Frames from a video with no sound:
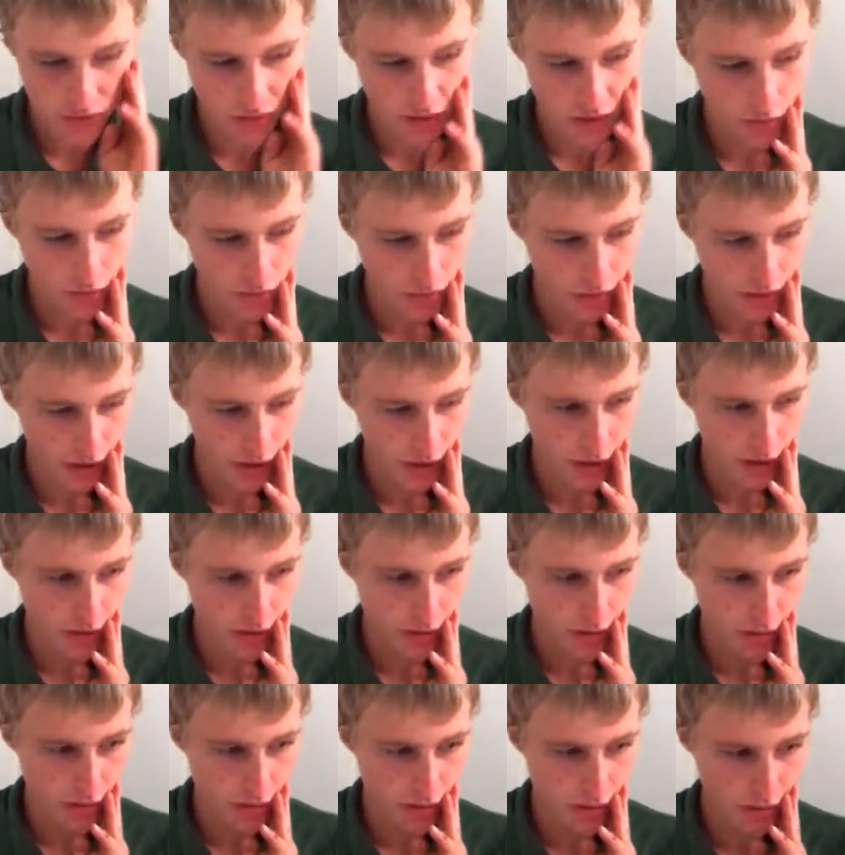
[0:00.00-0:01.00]
I thought it was like,
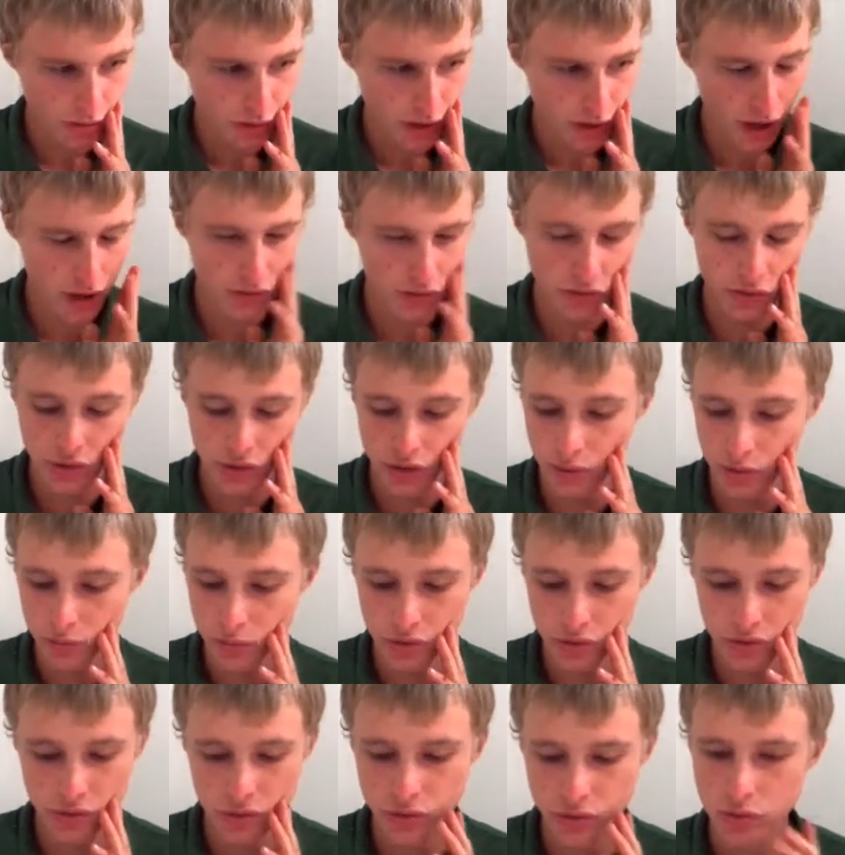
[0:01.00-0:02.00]
gasoline
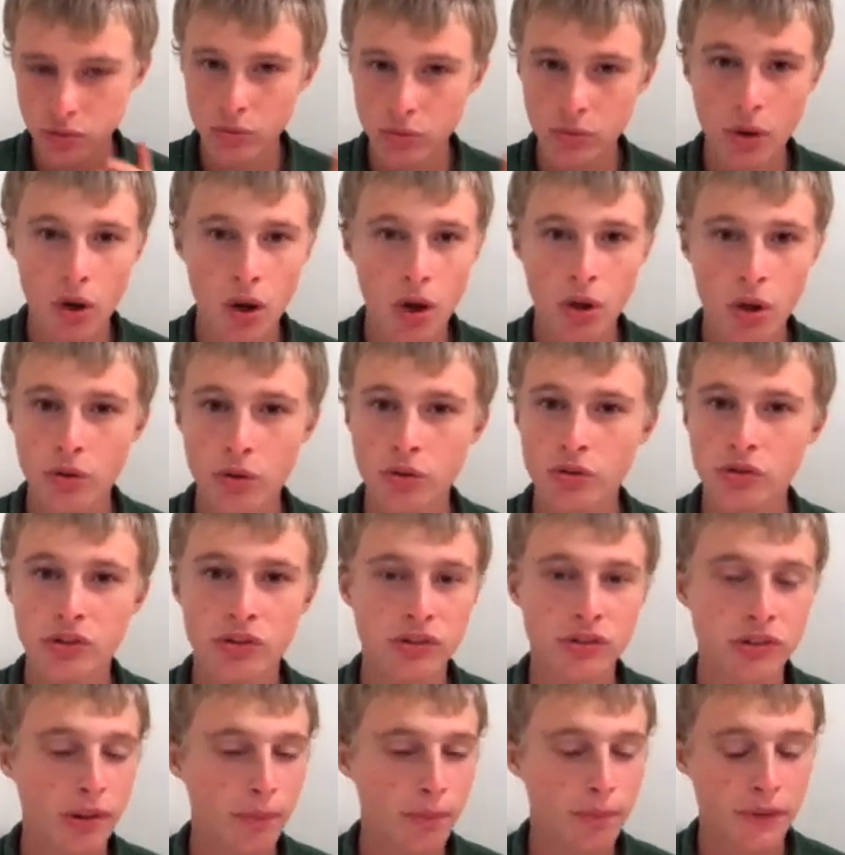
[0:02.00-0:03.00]
was $2
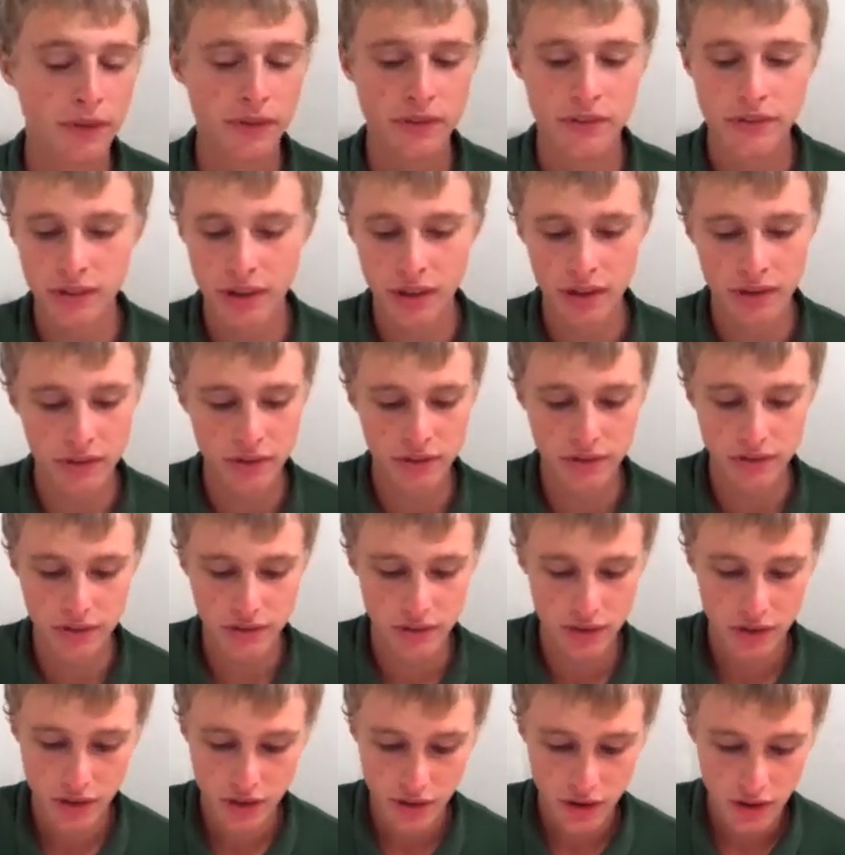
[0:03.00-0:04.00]
and something
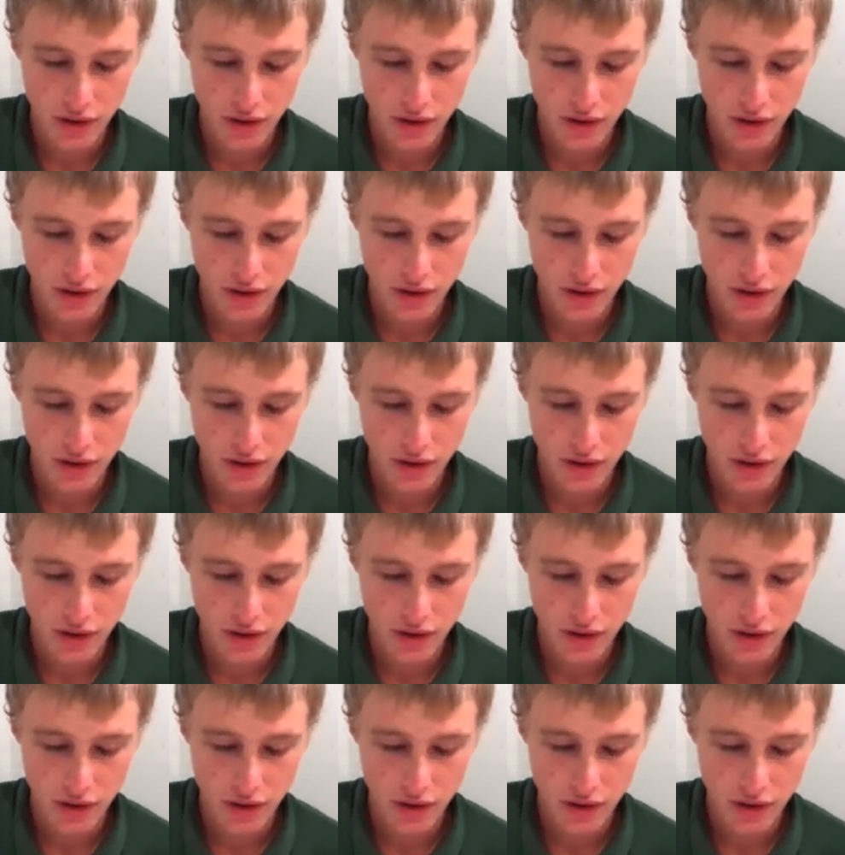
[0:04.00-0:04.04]
cents,